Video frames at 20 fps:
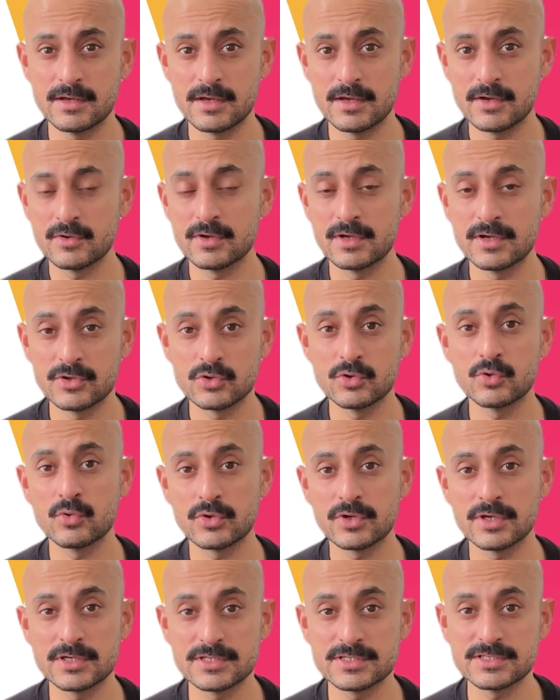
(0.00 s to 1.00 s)
Look at
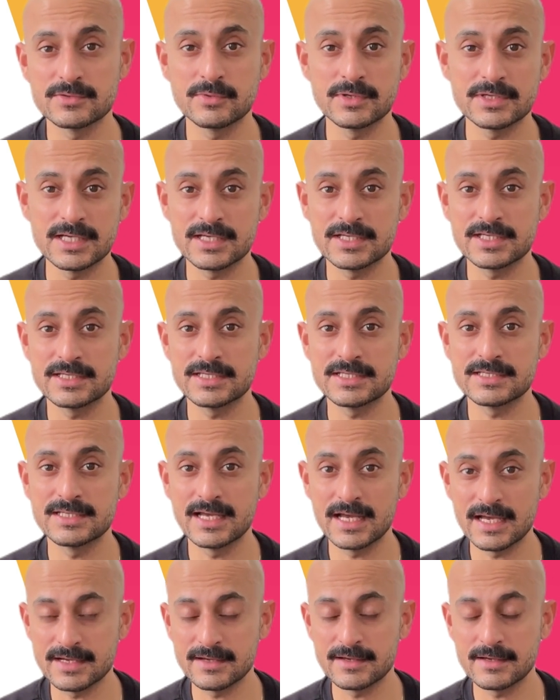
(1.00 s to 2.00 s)
Google's material
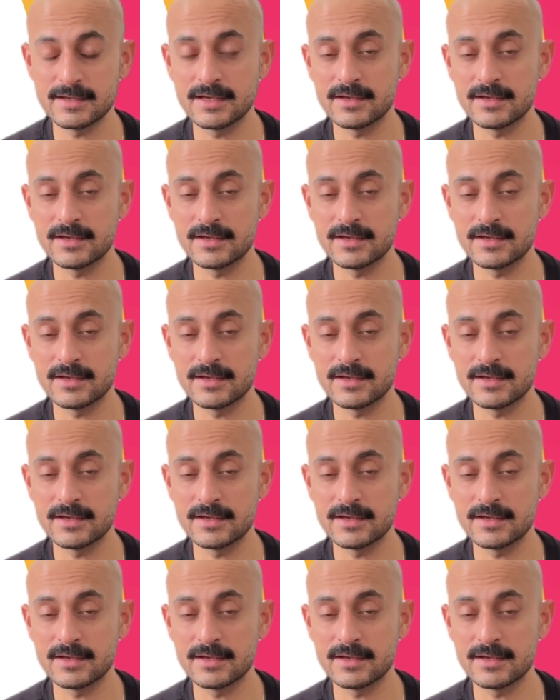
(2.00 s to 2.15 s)
design.